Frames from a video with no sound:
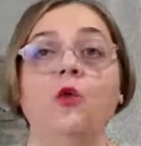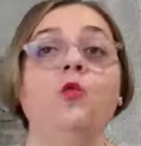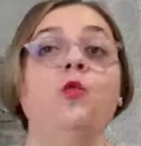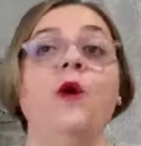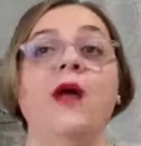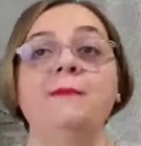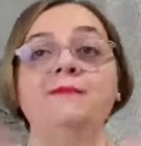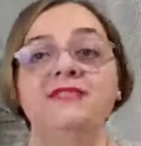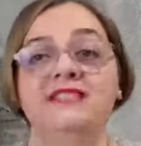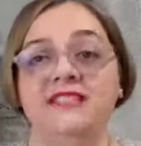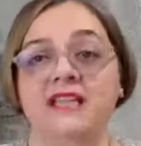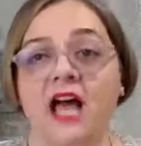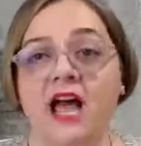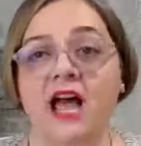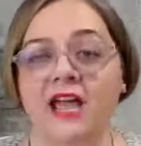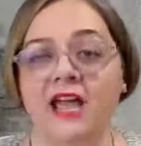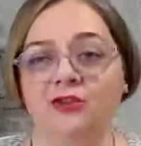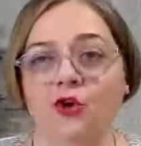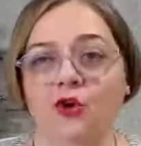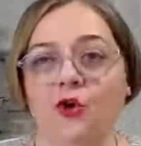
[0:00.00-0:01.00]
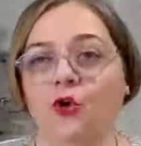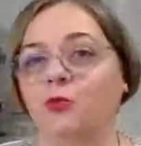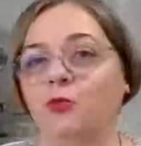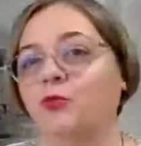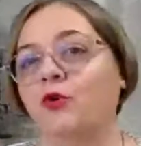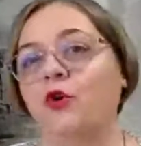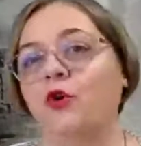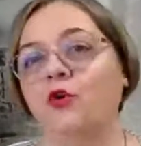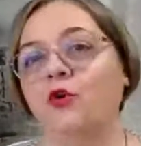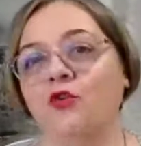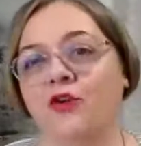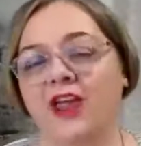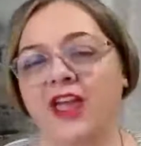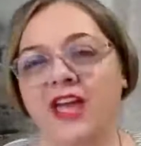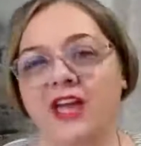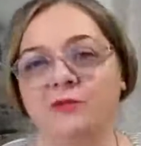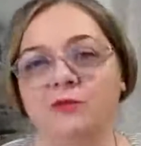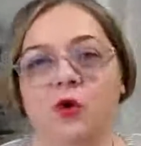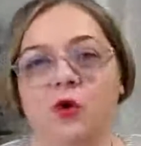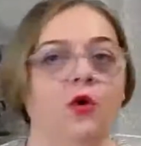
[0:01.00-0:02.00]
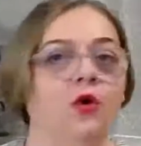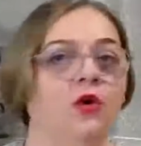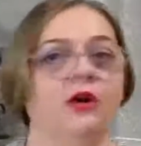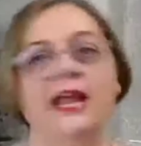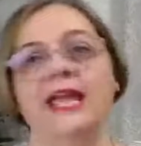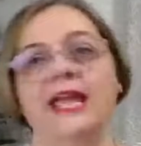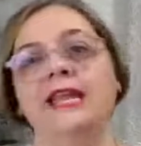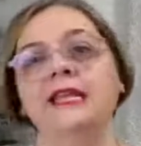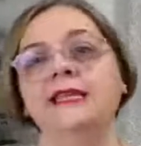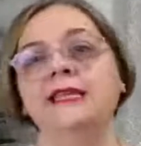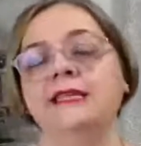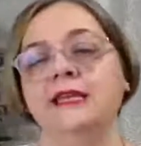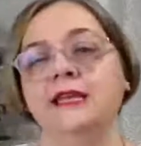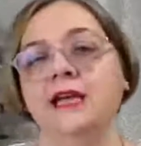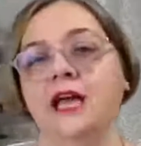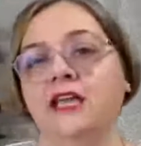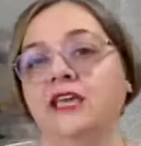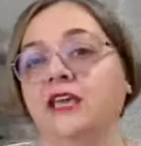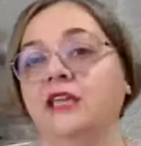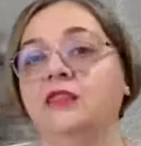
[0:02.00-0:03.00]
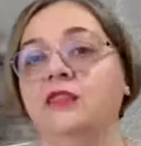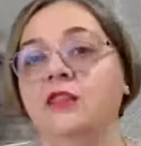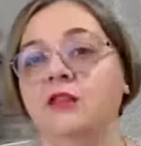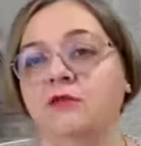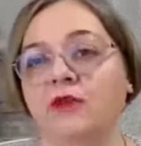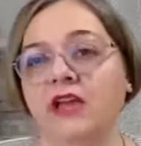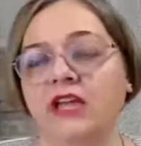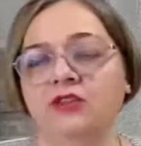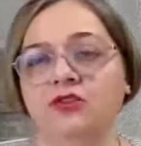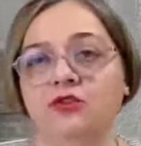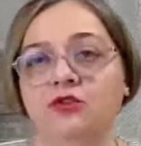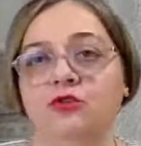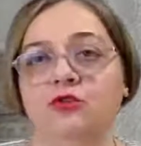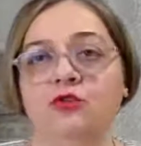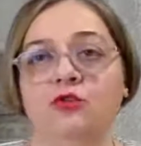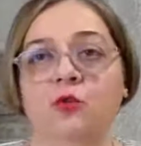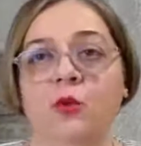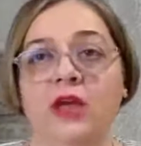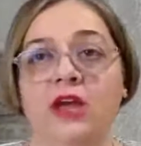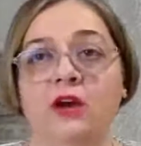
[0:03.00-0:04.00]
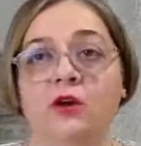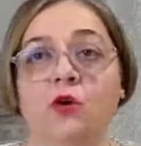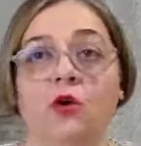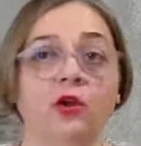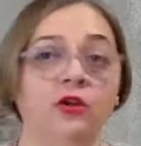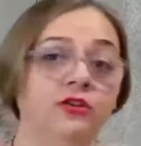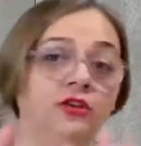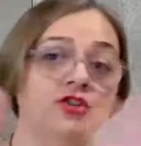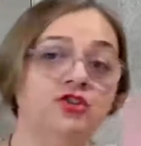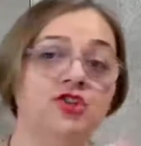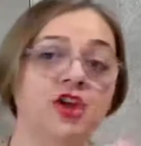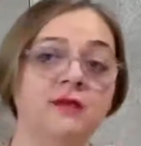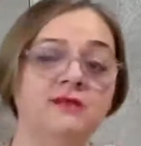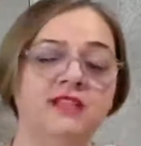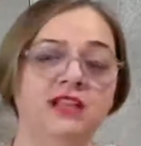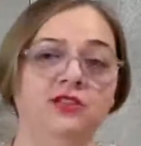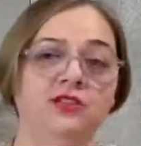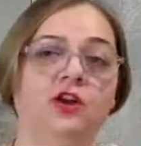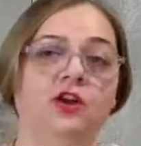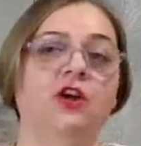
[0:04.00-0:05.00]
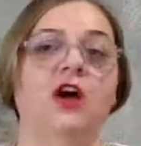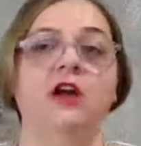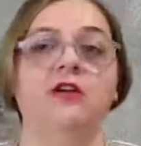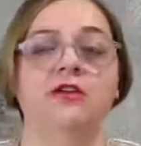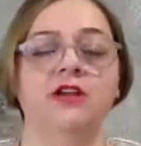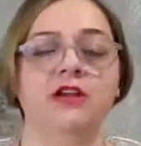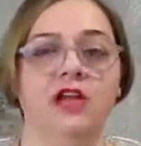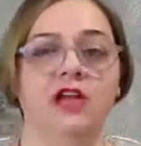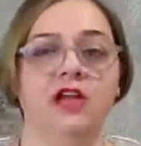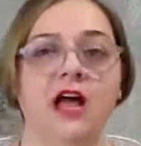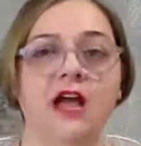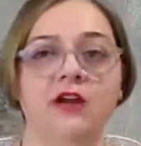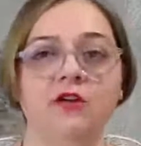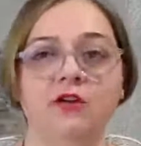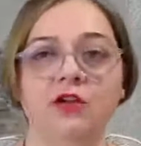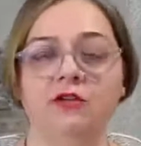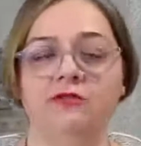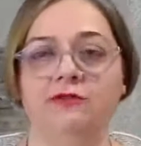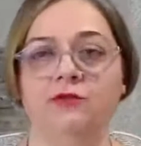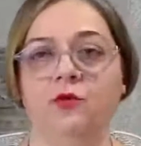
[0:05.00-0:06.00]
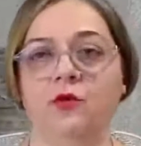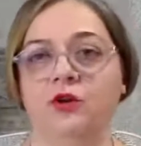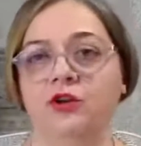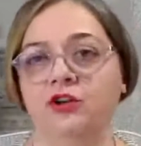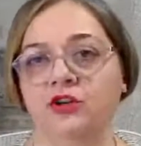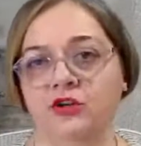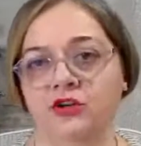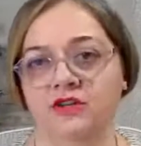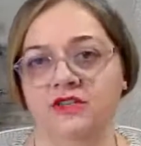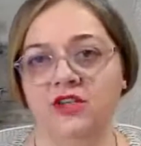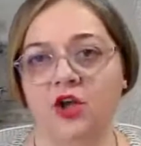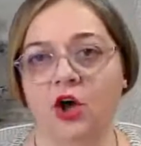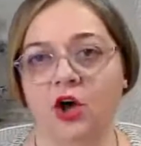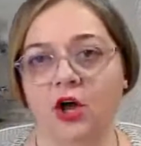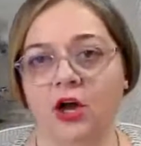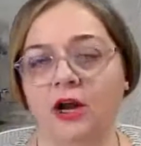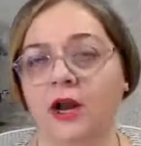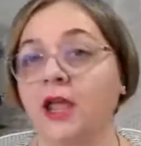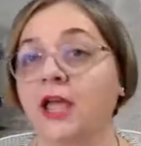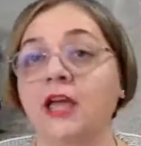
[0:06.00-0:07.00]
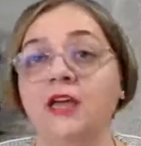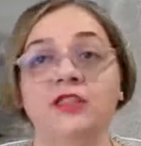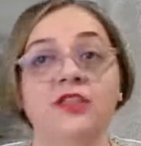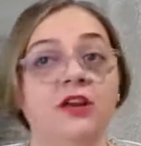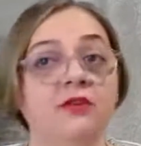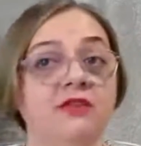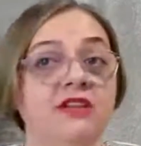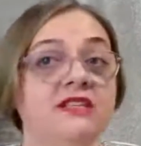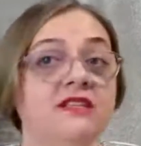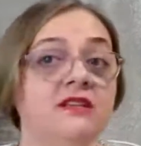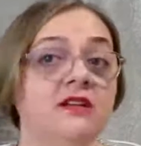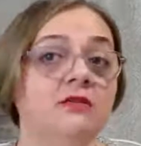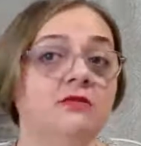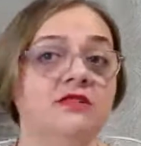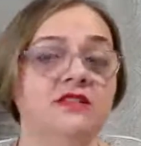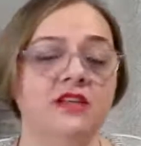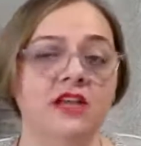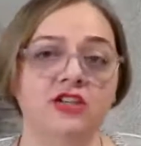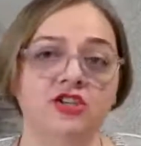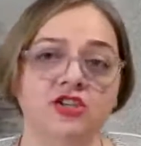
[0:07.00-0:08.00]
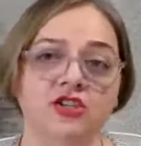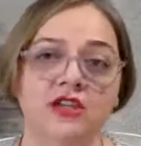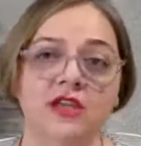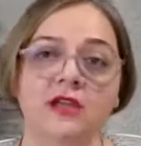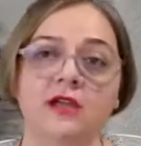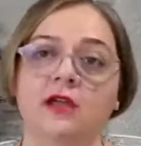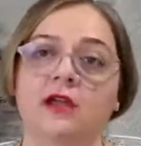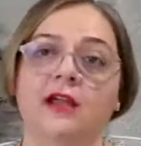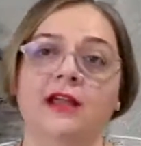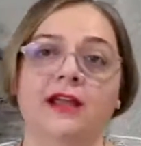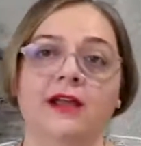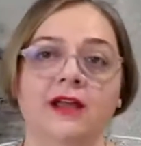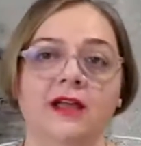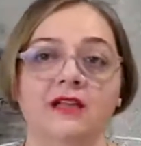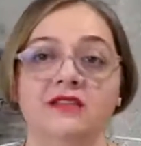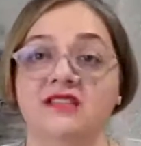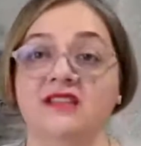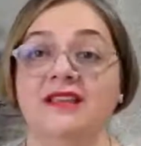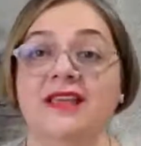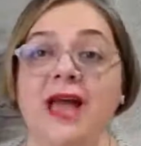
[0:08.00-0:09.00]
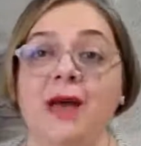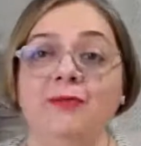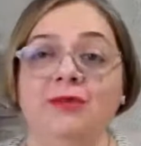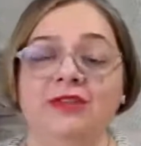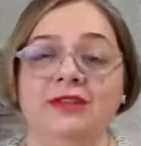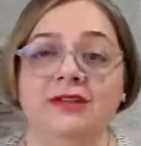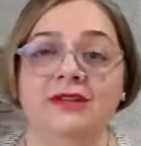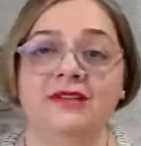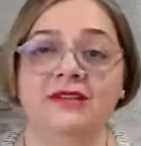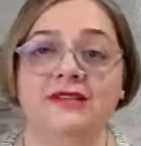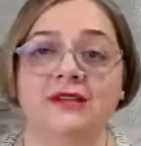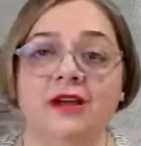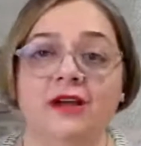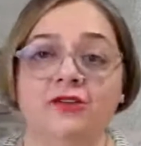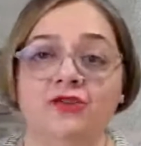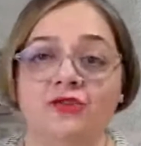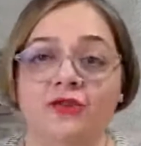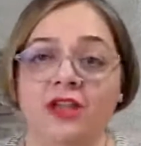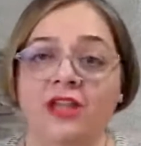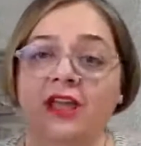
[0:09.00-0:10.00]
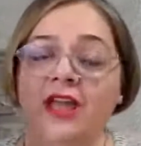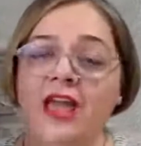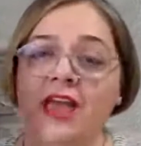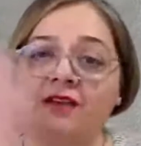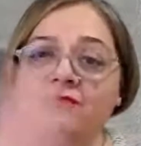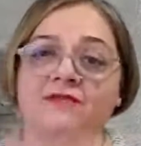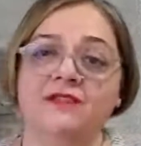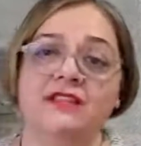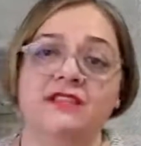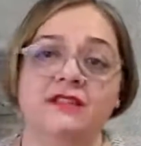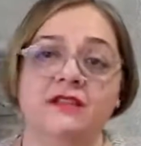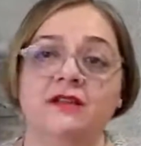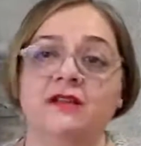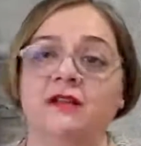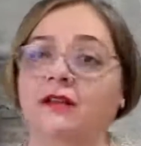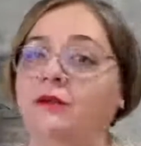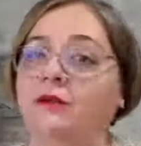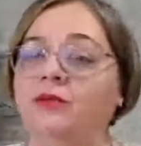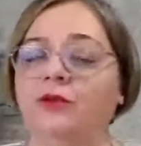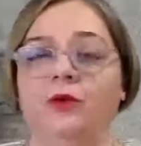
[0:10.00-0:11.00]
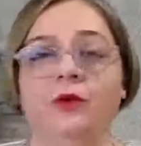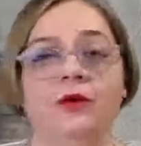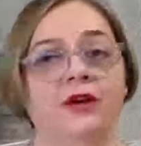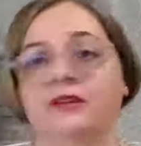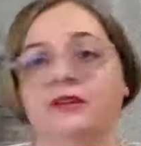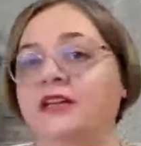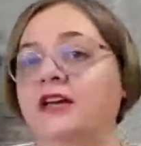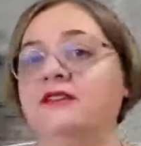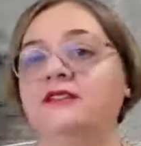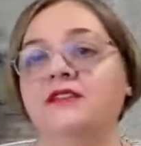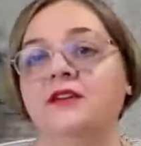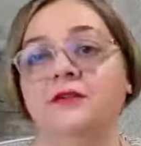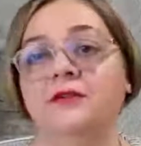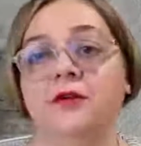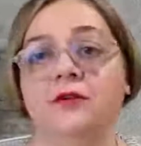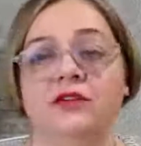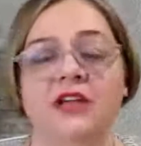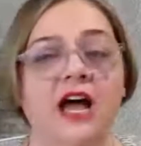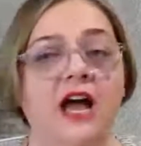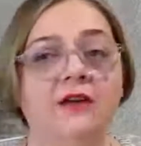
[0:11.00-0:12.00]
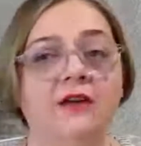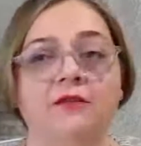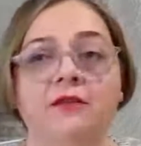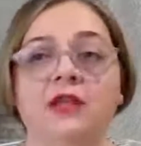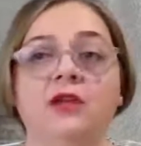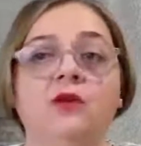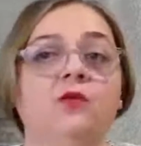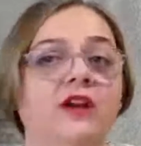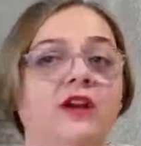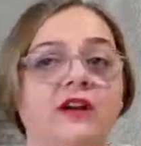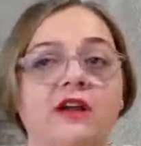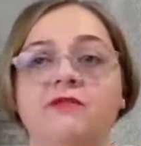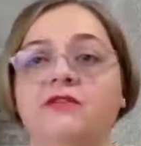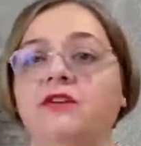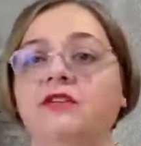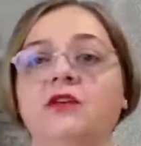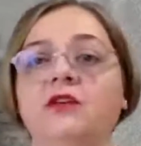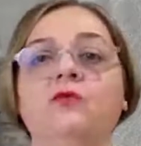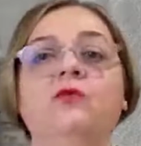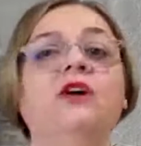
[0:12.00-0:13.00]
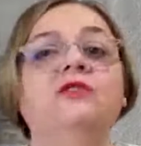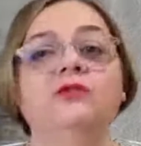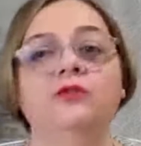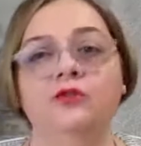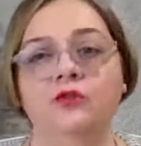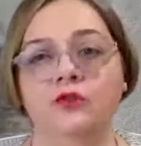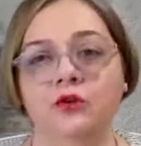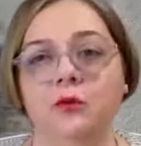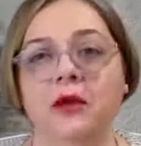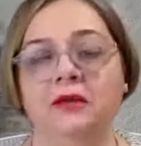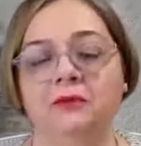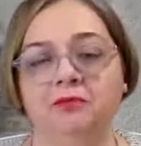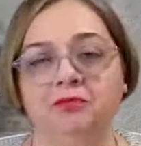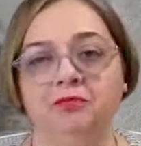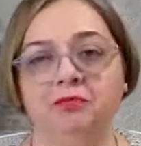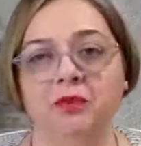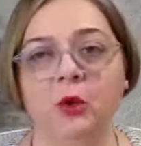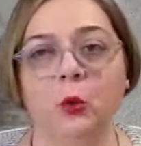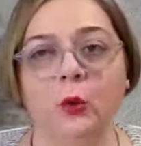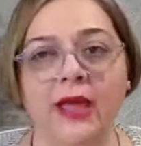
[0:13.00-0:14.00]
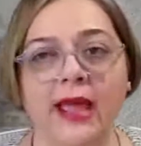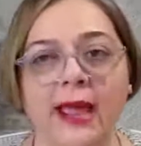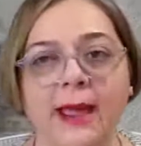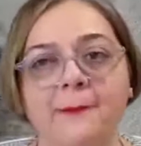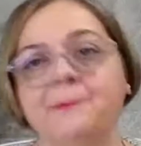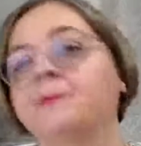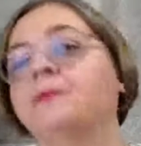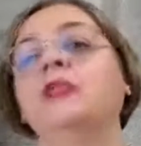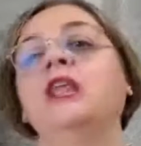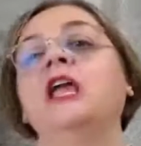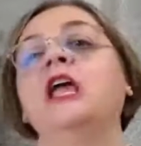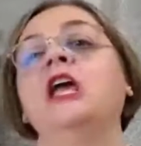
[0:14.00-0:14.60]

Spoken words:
website or program or anything I can direct you to where all the jobs that are hiring foreigners are. There is no such thing. It's a capitalist country. Every single employer does their own hiring wherever they want to do it. Okay.